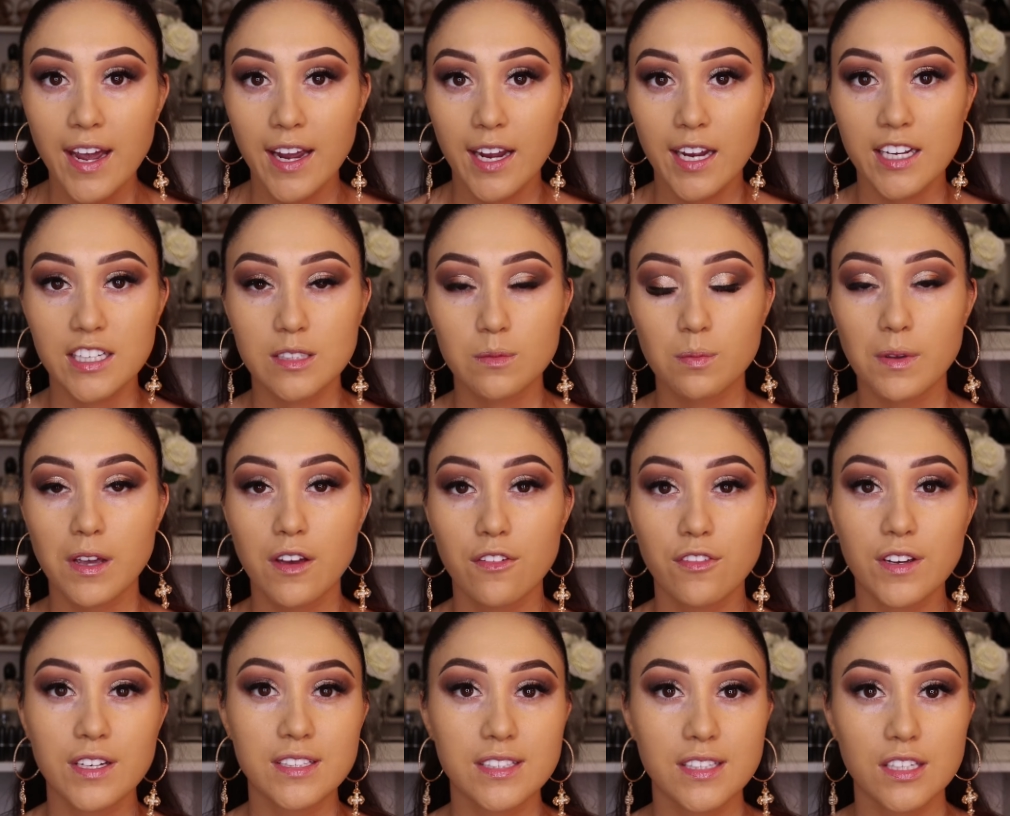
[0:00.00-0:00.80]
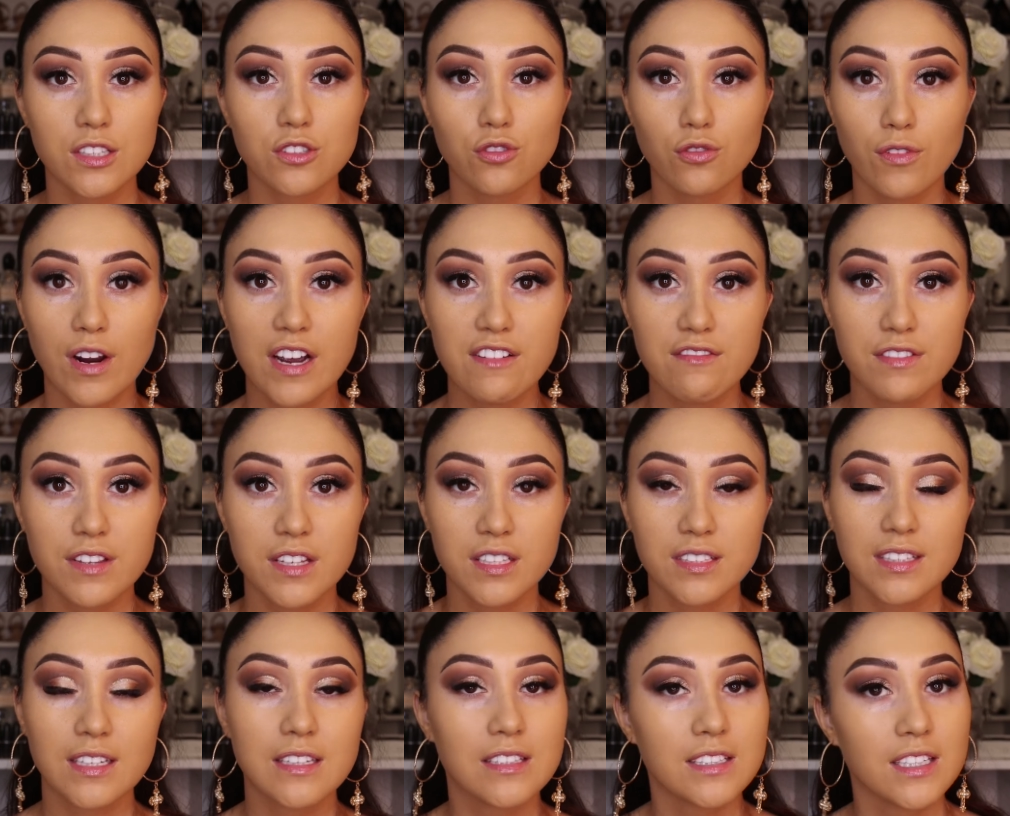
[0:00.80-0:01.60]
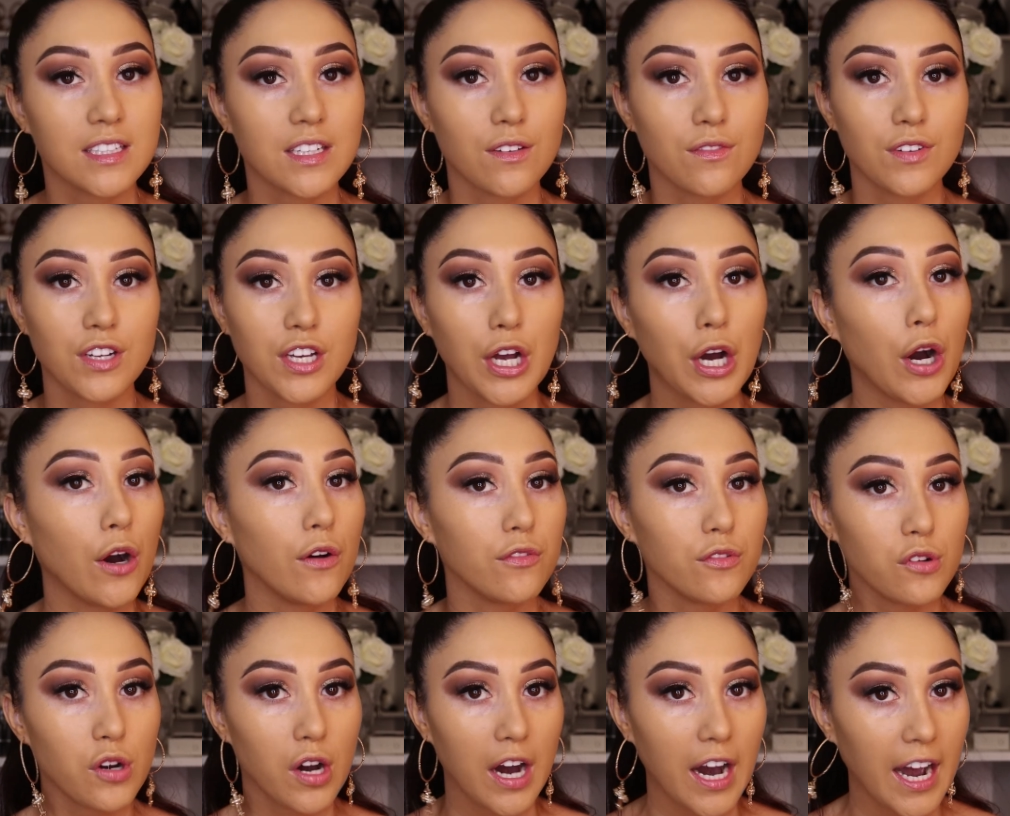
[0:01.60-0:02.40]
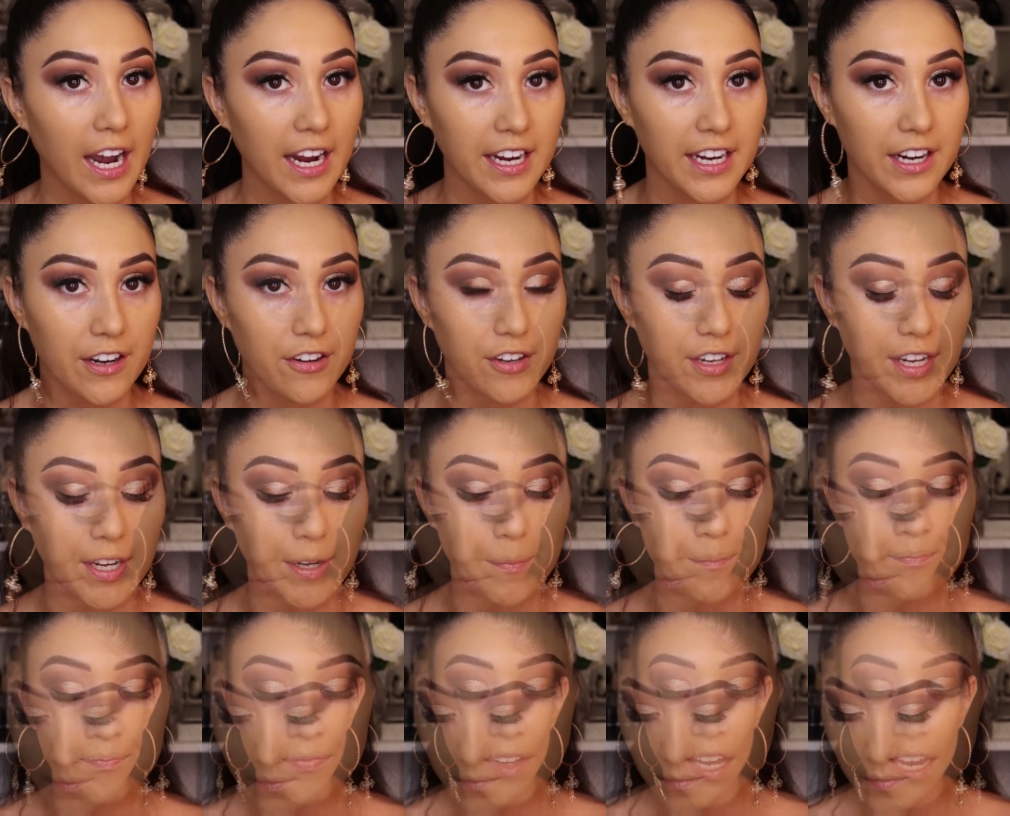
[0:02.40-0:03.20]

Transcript: SPF isn't great for the sensitivity of your eye area.